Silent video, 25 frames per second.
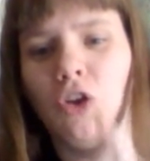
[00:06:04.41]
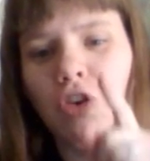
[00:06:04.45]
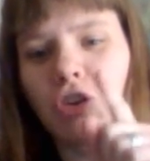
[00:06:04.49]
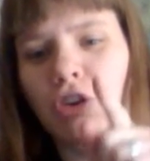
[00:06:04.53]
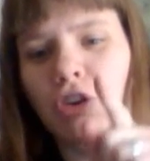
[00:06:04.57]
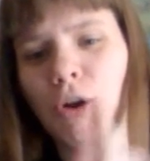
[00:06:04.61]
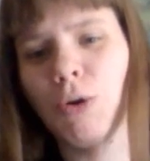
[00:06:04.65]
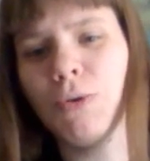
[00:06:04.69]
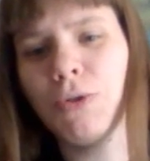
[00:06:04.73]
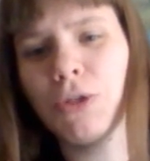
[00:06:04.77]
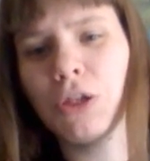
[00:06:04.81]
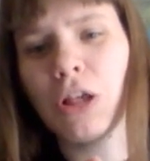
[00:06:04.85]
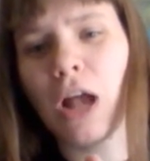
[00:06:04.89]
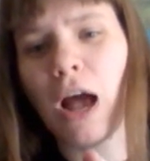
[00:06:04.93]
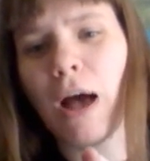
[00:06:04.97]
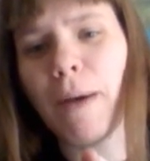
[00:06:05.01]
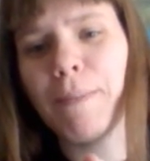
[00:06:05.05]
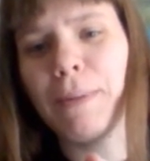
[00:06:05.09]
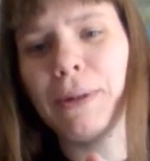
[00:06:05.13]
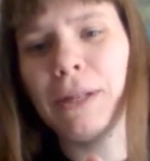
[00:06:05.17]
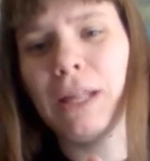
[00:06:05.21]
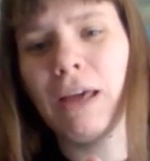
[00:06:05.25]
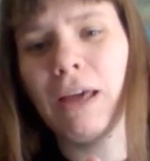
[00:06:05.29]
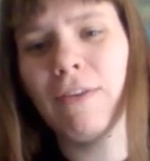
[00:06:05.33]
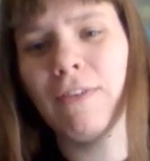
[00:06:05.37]
Don't stop
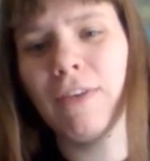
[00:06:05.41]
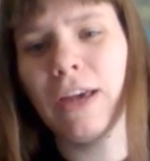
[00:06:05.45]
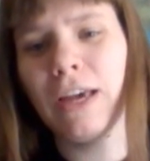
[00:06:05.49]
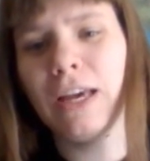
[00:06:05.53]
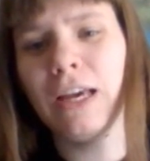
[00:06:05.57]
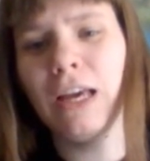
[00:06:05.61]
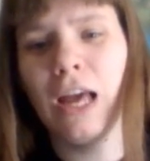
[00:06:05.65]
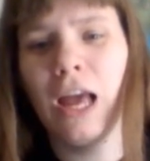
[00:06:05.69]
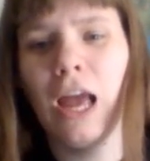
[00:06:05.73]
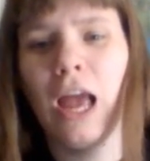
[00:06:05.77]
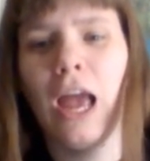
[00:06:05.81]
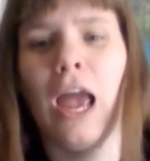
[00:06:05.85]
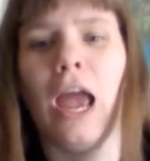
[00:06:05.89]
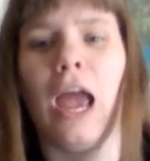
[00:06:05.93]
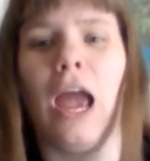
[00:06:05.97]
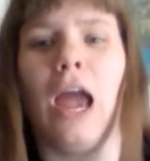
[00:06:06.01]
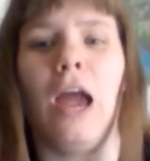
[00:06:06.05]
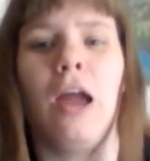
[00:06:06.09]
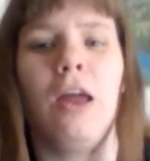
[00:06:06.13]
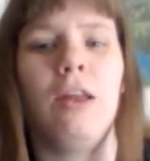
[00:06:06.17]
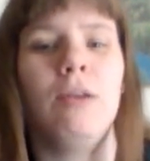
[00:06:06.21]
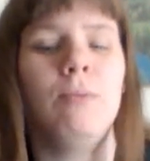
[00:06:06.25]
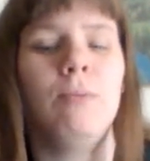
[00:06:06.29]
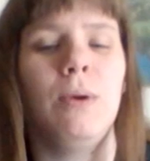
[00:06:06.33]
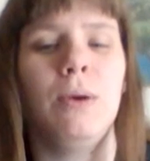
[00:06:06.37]
believing.
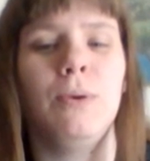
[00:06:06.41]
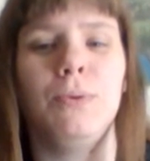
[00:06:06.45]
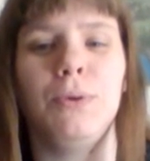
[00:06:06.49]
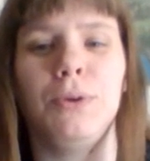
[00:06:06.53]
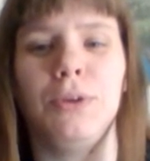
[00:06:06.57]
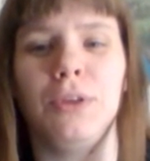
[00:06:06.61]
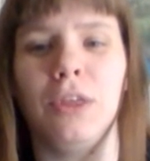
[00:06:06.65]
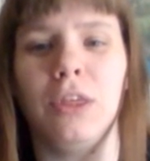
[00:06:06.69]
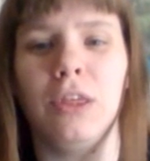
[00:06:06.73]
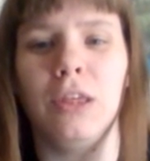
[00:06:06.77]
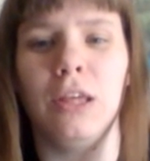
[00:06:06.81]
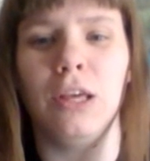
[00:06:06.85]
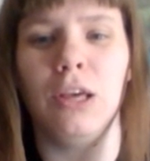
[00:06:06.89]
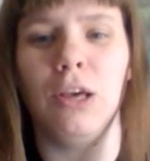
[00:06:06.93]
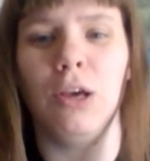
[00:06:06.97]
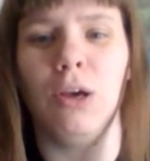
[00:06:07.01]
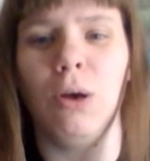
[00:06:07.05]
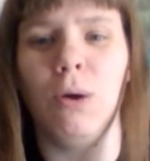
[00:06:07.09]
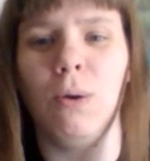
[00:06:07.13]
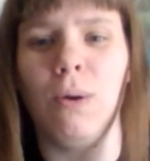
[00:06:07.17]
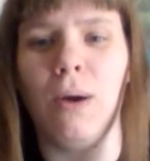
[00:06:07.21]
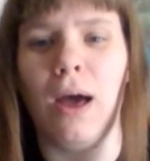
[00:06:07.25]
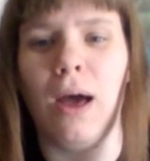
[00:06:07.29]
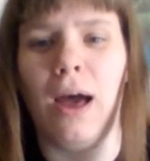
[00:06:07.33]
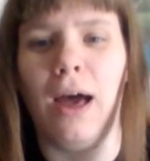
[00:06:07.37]
And we will see
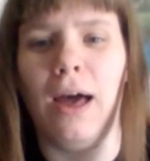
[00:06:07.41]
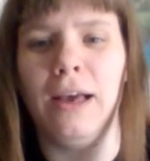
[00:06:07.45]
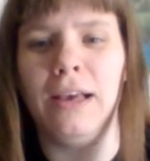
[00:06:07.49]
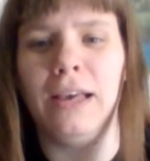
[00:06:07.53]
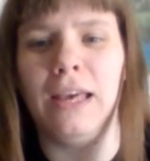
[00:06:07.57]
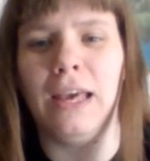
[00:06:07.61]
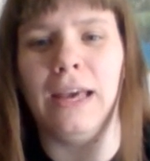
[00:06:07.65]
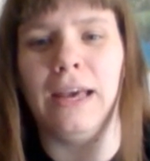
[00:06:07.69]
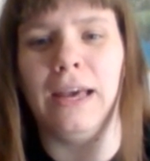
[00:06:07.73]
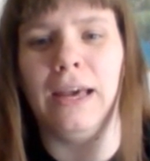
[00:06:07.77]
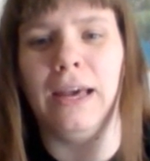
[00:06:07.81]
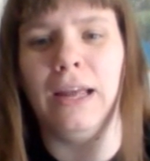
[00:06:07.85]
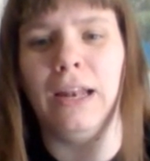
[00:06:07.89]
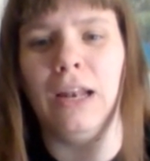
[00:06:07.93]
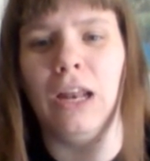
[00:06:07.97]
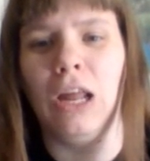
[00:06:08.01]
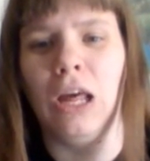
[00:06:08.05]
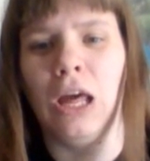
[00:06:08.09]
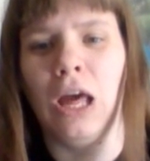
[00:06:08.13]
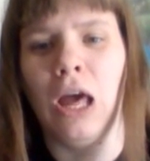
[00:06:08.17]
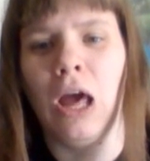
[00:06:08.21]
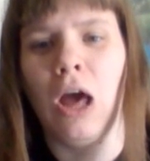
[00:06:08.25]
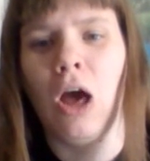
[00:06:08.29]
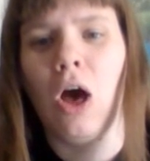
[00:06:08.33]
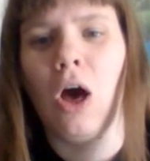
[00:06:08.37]
you again
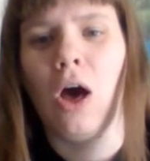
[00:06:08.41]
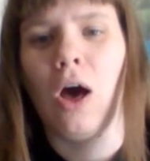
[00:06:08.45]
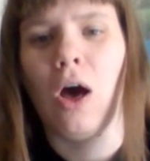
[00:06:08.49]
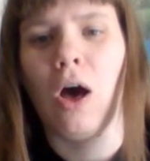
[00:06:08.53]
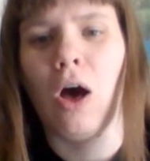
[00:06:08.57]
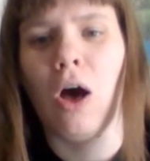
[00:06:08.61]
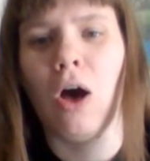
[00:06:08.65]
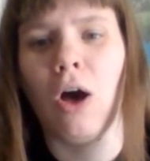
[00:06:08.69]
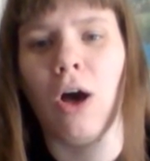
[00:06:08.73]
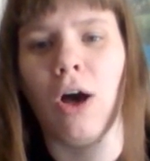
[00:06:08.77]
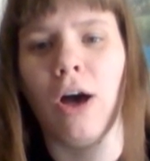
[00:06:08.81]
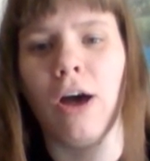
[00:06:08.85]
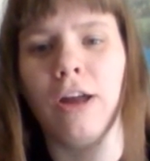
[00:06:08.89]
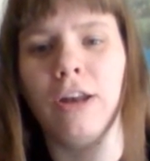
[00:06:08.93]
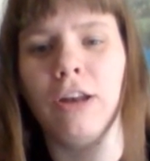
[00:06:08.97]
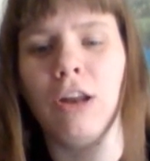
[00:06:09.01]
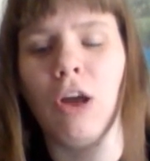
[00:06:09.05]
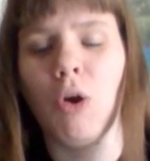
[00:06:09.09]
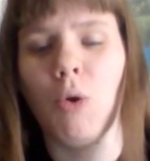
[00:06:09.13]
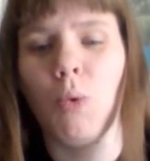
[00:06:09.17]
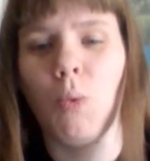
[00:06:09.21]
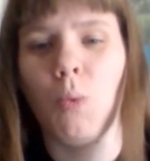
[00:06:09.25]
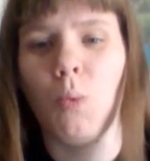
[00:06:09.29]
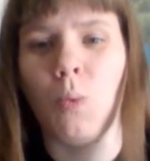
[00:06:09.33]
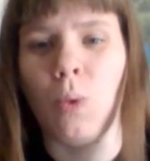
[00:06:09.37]

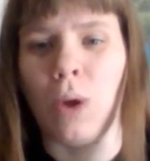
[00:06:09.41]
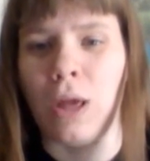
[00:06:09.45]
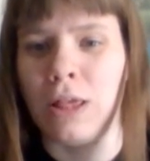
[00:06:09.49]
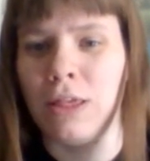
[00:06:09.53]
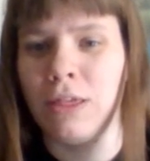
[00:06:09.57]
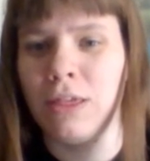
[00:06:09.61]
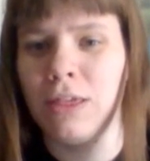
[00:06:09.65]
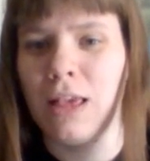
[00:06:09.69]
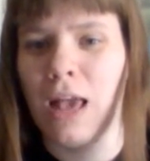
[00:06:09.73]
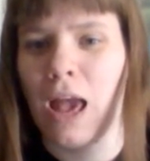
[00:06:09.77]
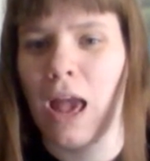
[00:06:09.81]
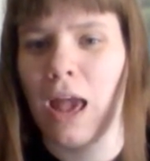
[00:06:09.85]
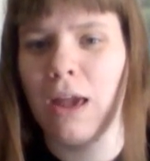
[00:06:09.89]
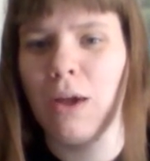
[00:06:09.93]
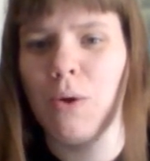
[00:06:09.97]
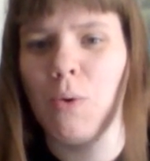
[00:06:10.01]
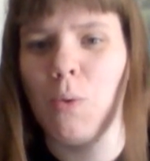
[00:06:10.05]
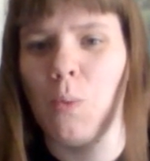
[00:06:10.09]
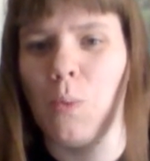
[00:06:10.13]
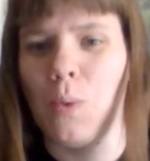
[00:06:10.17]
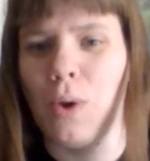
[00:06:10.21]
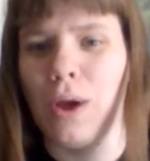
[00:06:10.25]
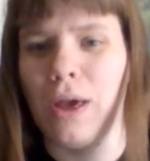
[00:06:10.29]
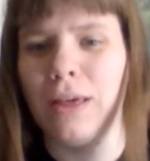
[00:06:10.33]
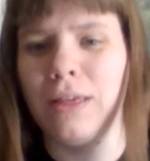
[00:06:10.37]
on Wednesday
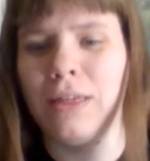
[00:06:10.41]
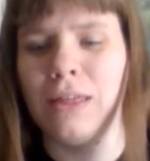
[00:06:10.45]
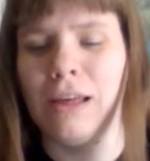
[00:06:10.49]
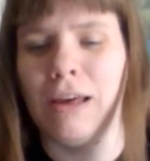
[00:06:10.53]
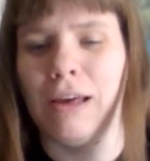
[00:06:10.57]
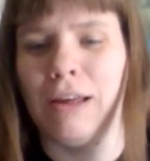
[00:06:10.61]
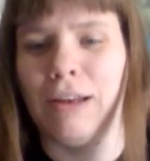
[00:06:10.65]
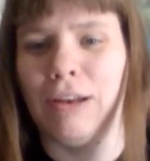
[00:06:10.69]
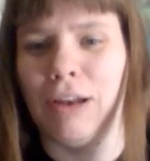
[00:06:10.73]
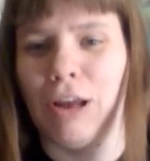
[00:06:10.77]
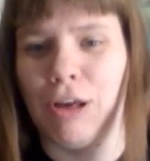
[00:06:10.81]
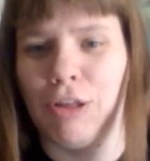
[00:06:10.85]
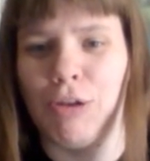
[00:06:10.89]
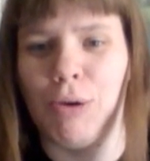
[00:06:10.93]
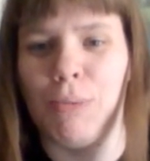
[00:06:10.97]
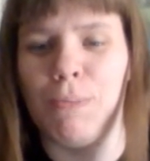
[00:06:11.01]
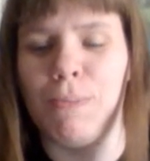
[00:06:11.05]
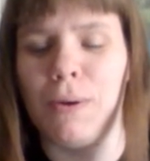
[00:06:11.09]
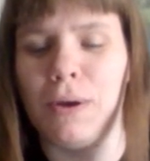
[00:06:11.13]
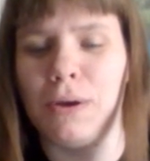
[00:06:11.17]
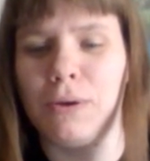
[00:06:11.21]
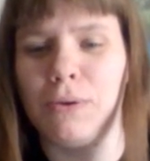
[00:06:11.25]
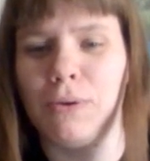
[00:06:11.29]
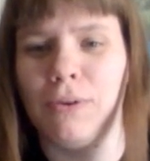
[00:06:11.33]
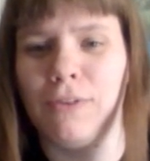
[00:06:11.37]
with another
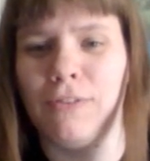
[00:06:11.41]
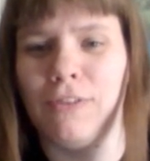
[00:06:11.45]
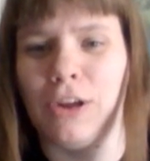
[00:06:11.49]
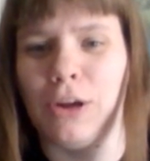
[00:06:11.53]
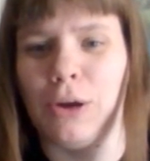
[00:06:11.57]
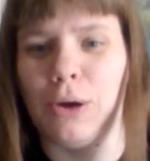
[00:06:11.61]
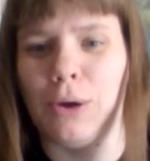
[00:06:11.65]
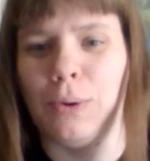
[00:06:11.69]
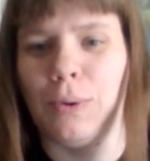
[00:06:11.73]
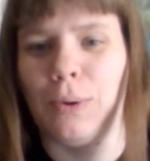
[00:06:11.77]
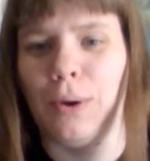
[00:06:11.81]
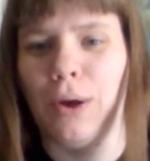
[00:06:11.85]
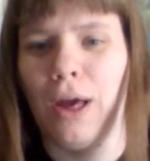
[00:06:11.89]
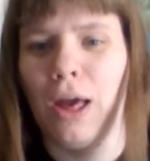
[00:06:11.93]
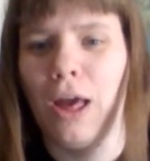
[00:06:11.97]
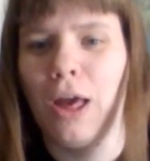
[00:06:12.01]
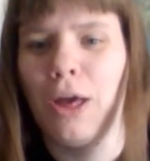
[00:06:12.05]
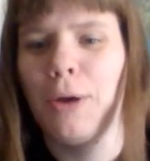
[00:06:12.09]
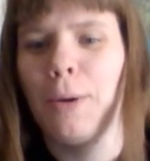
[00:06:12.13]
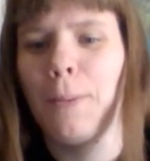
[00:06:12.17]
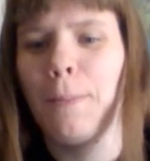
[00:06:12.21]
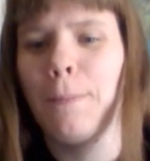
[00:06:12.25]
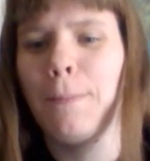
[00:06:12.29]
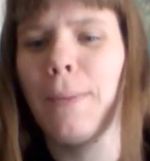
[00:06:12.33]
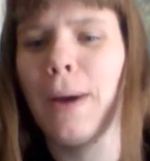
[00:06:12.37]
book review.
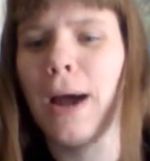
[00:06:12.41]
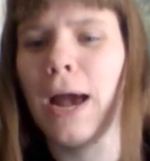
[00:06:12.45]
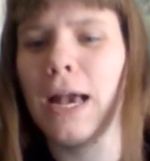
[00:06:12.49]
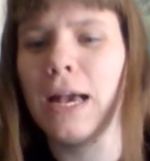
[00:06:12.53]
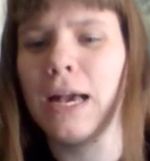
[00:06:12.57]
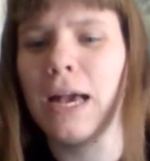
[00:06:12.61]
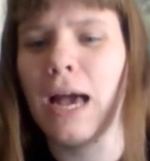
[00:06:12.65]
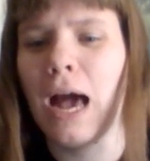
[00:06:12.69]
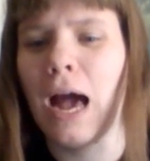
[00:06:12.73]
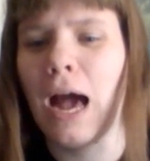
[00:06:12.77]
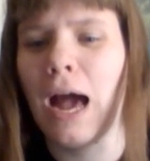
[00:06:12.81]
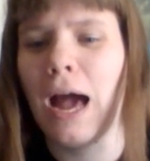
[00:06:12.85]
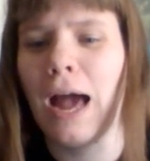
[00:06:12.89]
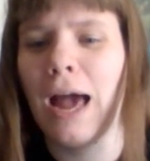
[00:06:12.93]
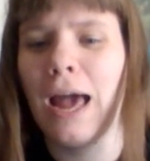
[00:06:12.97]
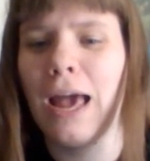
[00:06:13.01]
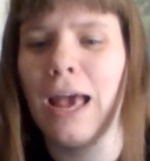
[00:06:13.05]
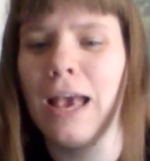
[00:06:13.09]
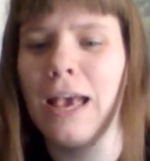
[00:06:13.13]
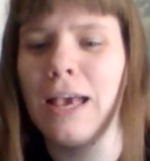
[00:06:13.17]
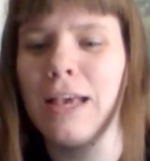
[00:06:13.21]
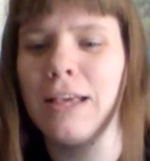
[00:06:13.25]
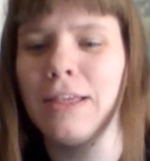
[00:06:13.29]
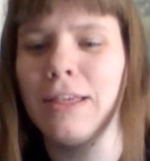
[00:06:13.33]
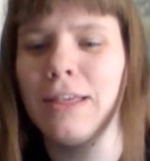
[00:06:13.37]
Bye,
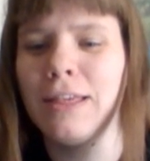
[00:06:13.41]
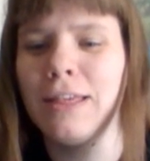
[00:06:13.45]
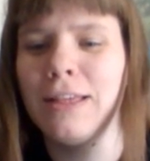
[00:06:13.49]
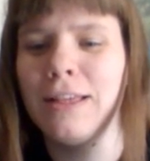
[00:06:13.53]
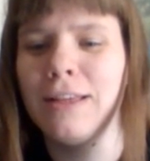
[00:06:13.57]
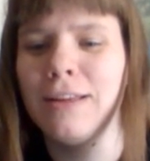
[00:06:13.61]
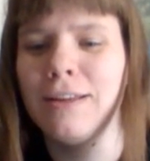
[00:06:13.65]
guys.